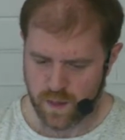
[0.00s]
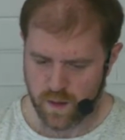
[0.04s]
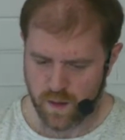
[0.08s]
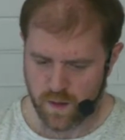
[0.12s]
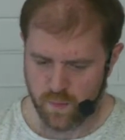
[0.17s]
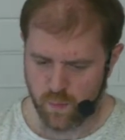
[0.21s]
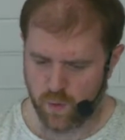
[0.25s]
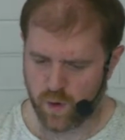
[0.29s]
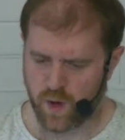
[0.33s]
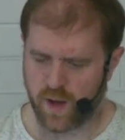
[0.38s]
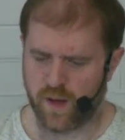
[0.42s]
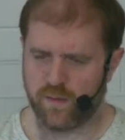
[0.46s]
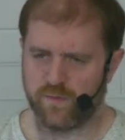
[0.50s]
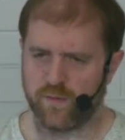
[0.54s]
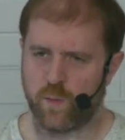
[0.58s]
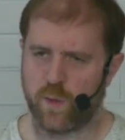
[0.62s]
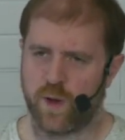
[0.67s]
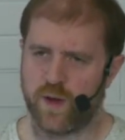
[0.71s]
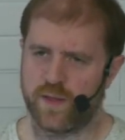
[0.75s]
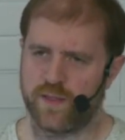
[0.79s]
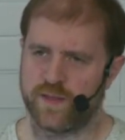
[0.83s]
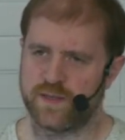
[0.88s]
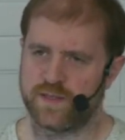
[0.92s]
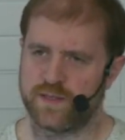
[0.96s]
We'll cover
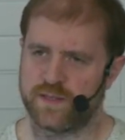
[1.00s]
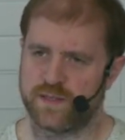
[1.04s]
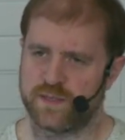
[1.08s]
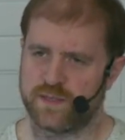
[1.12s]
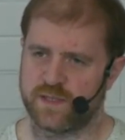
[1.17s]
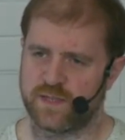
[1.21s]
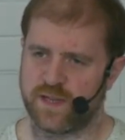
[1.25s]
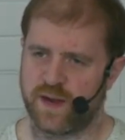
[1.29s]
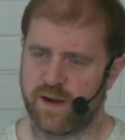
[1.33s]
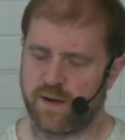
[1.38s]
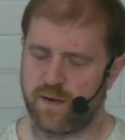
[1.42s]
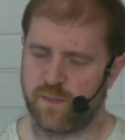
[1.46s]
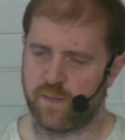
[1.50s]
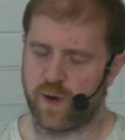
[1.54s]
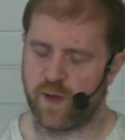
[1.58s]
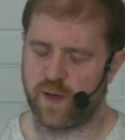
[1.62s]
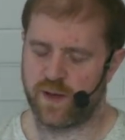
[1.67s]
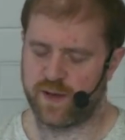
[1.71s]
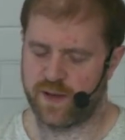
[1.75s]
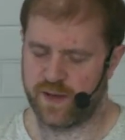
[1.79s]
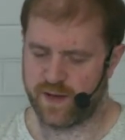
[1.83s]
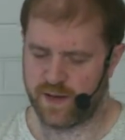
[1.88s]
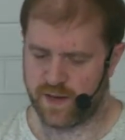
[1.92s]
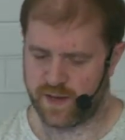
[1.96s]
why this is a terrible
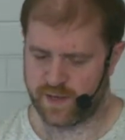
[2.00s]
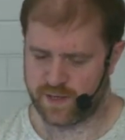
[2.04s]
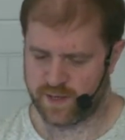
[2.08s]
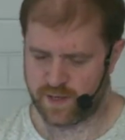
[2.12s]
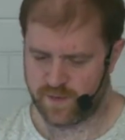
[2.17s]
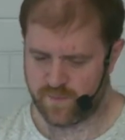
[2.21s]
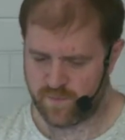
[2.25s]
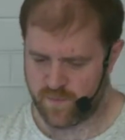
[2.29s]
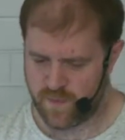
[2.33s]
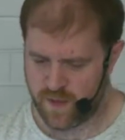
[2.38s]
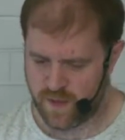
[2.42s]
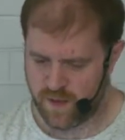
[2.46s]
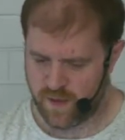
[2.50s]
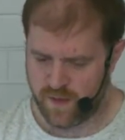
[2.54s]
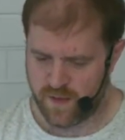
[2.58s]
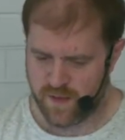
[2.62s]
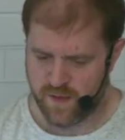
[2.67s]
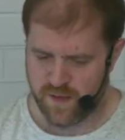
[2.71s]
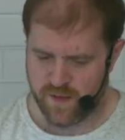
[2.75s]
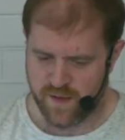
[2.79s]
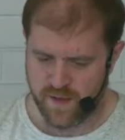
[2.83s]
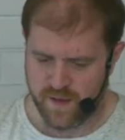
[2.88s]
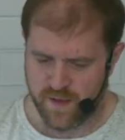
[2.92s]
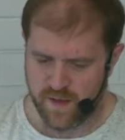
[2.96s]
idea later.
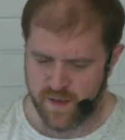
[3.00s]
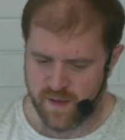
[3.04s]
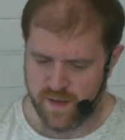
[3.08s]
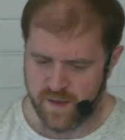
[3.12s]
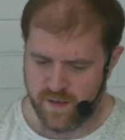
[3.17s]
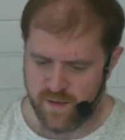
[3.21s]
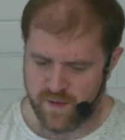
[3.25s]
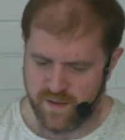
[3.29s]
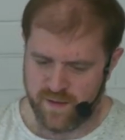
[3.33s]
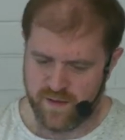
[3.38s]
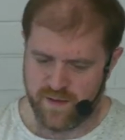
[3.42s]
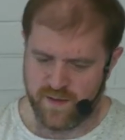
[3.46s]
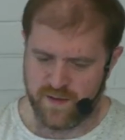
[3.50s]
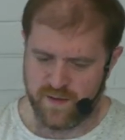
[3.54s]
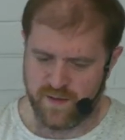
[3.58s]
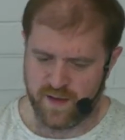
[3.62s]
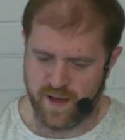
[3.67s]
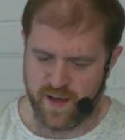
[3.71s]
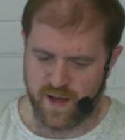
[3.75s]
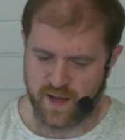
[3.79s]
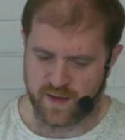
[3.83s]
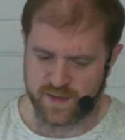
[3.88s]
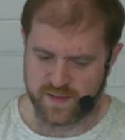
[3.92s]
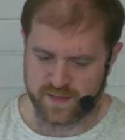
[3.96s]

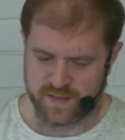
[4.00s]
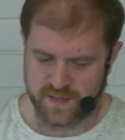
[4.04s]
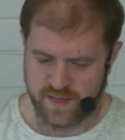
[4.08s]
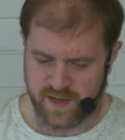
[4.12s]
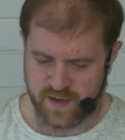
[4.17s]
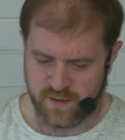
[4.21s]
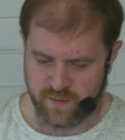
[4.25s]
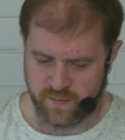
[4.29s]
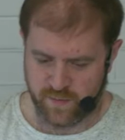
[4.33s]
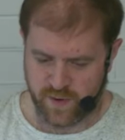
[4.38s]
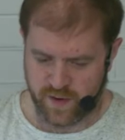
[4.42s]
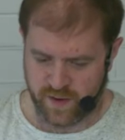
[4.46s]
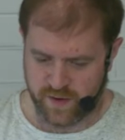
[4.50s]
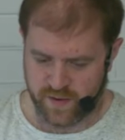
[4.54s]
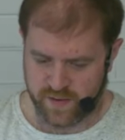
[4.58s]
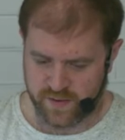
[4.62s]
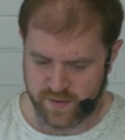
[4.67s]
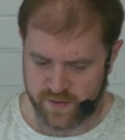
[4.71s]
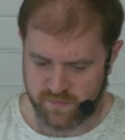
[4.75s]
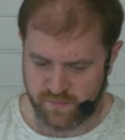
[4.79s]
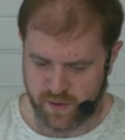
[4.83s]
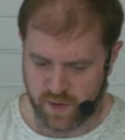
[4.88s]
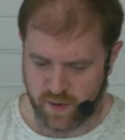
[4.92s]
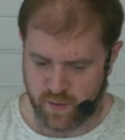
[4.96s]
And then we're going
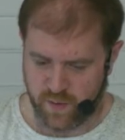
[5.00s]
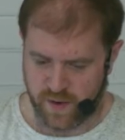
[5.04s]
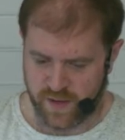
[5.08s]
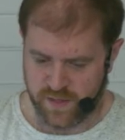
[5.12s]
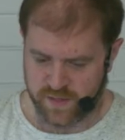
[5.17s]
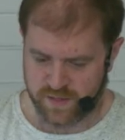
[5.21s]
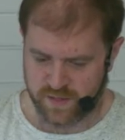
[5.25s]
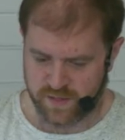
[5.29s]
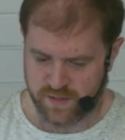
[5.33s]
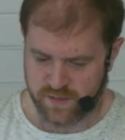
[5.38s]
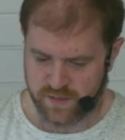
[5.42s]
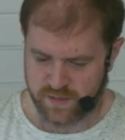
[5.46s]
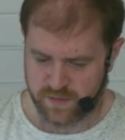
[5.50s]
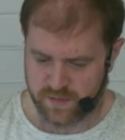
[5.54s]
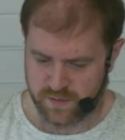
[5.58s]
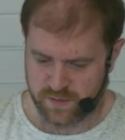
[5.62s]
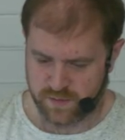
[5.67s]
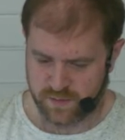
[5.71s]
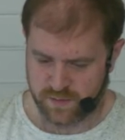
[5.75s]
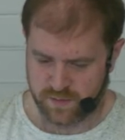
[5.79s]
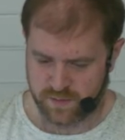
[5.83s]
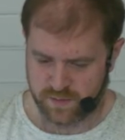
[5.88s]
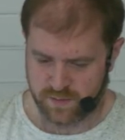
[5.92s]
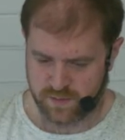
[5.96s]
to request.
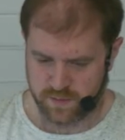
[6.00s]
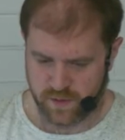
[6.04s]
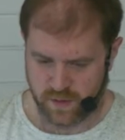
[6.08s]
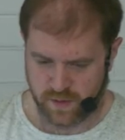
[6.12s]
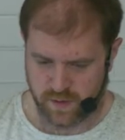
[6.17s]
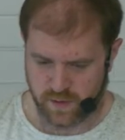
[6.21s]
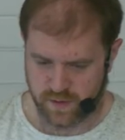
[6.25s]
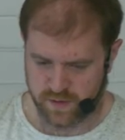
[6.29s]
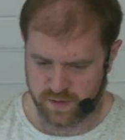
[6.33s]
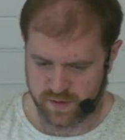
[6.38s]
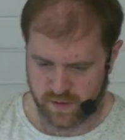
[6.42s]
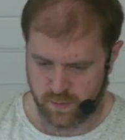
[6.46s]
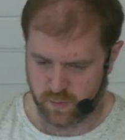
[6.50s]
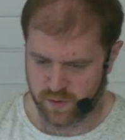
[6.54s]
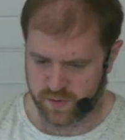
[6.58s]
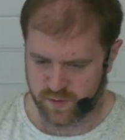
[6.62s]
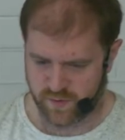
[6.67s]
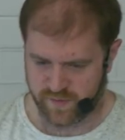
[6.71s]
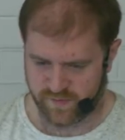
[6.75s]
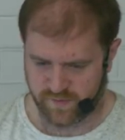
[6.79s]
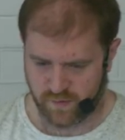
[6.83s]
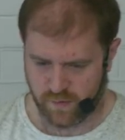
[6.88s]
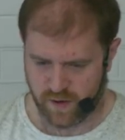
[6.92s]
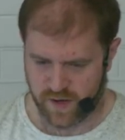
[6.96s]
So once
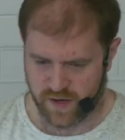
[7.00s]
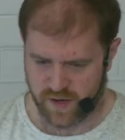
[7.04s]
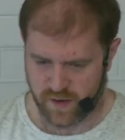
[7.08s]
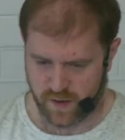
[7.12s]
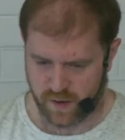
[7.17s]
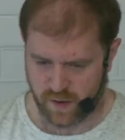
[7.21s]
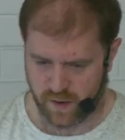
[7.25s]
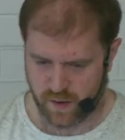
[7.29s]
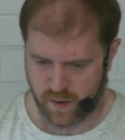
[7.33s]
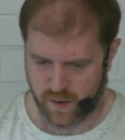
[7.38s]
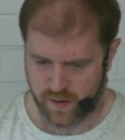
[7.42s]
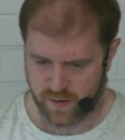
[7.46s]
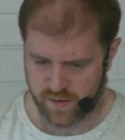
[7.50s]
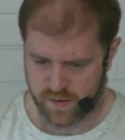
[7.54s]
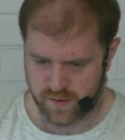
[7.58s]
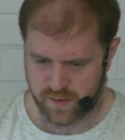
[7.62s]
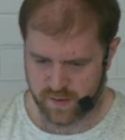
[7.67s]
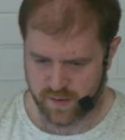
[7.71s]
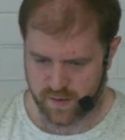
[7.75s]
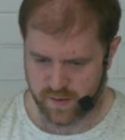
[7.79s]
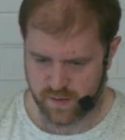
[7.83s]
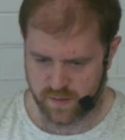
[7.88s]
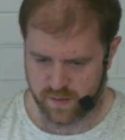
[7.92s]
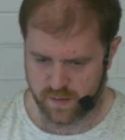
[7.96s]
we've created our client,
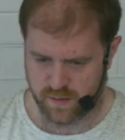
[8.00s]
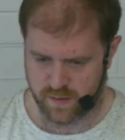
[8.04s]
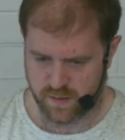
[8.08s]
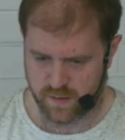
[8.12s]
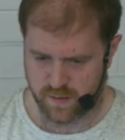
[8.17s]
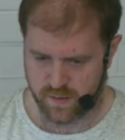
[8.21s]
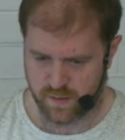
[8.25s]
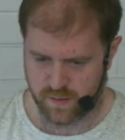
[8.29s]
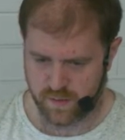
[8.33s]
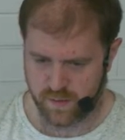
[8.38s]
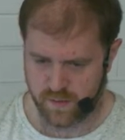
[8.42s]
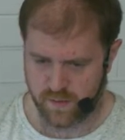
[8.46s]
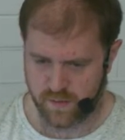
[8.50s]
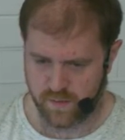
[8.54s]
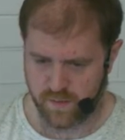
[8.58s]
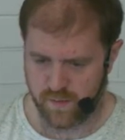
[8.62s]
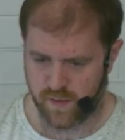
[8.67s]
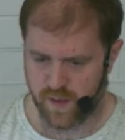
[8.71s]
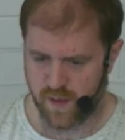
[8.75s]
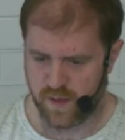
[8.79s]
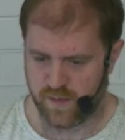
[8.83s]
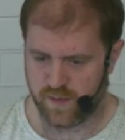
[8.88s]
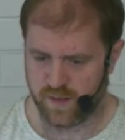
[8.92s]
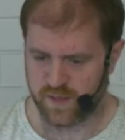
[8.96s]

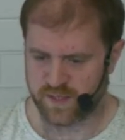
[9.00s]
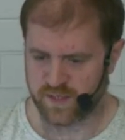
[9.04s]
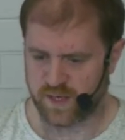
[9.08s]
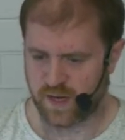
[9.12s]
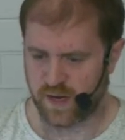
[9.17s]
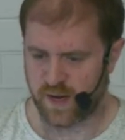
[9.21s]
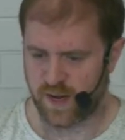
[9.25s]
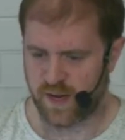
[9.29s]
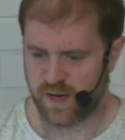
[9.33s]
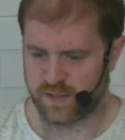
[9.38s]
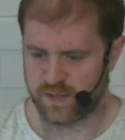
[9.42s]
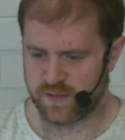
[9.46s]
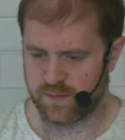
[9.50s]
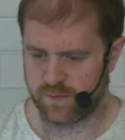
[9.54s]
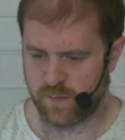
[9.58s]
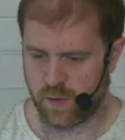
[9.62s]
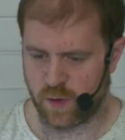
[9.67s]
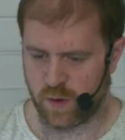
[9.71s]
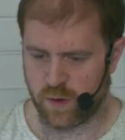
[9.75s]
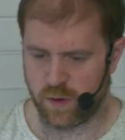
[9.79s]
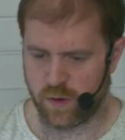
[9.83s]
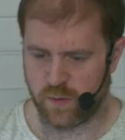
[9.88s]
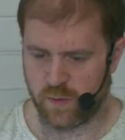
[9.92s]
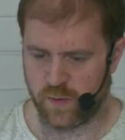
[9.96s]
in this connect
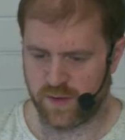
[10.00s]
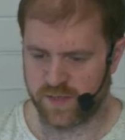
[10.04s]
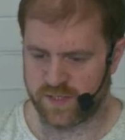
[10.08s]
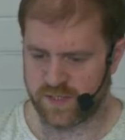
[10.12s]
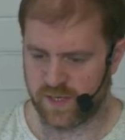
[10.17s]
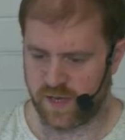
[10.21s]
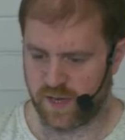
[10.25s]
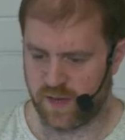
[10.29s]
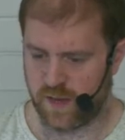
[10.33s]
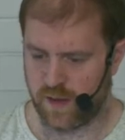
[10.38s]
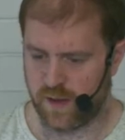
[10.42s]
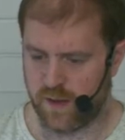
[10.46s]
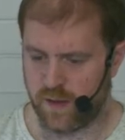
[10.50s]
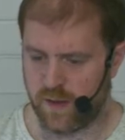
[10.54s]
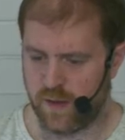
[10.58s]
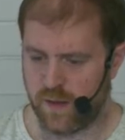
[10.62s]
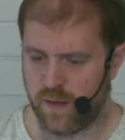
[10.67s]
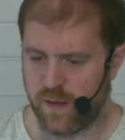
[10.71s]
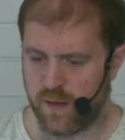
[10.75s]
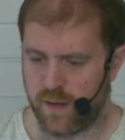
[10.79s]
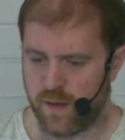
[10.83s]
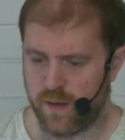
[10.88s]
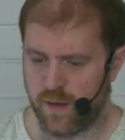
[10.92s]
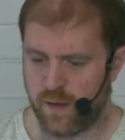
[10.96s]
block, we say,
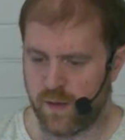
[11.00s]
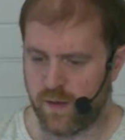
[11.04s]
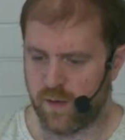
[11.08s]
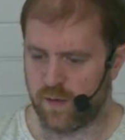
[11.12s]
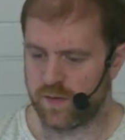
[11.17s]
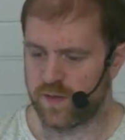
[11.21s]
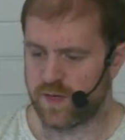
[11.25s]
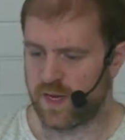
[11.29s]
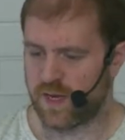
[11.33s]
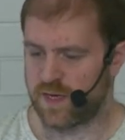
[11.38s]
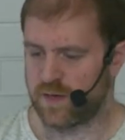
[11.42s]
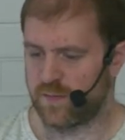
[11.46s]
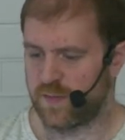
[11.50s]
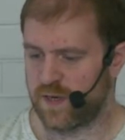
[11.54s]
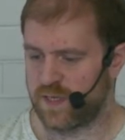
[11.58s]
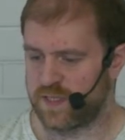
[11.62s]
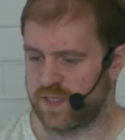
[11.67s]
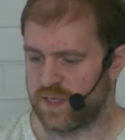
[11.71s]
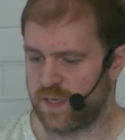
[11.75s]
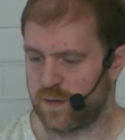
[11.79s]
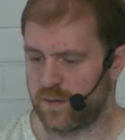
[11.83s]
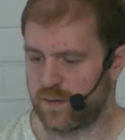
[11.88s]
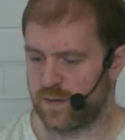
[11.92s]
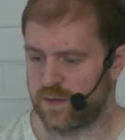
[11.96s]
on the database
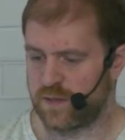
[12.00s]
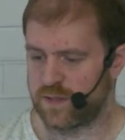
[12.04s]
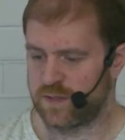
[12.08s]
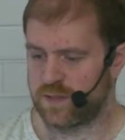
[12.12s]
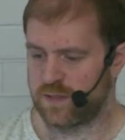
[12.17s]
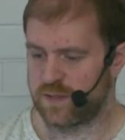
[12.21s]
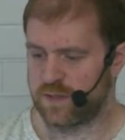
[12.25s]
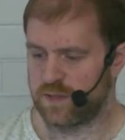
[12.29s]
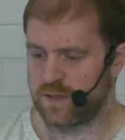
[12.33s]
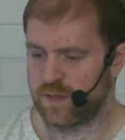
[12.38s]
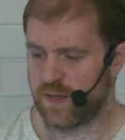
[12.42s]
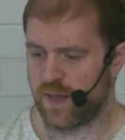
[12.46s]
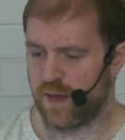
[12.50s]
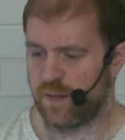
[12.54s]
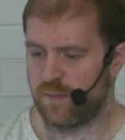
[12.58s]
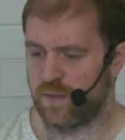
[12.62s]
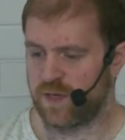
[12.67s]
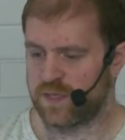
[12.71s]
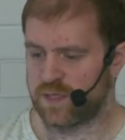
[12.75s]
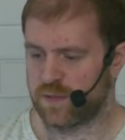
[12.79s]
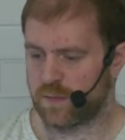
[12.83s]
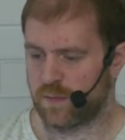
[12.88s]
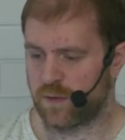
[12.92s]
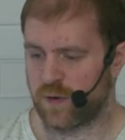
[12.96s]
secrets, get me
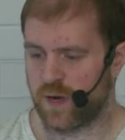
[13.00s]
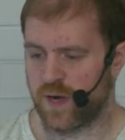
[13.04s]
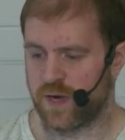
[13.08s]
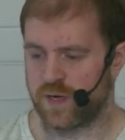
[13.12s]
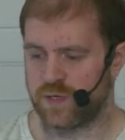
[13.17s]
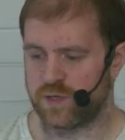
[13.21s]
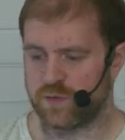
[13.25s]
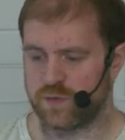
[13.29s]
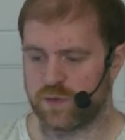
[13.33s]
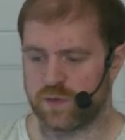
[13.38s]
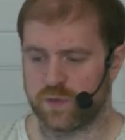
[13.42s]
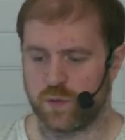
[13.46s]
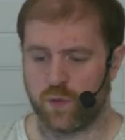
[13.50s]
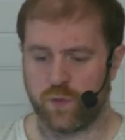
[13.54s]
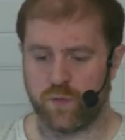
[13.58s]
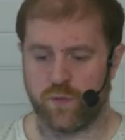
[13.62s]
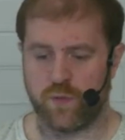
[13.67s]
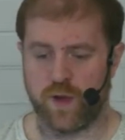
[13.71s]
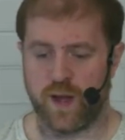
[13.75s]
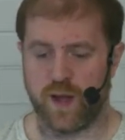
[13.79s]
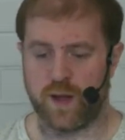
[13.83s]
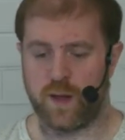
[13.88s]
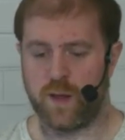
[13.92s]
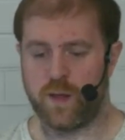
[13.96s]
some credentials called
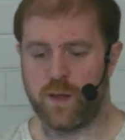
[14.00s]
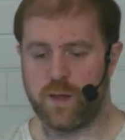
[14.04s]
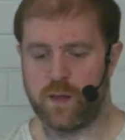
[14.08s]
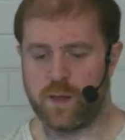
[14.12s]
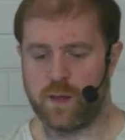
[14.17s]
reader,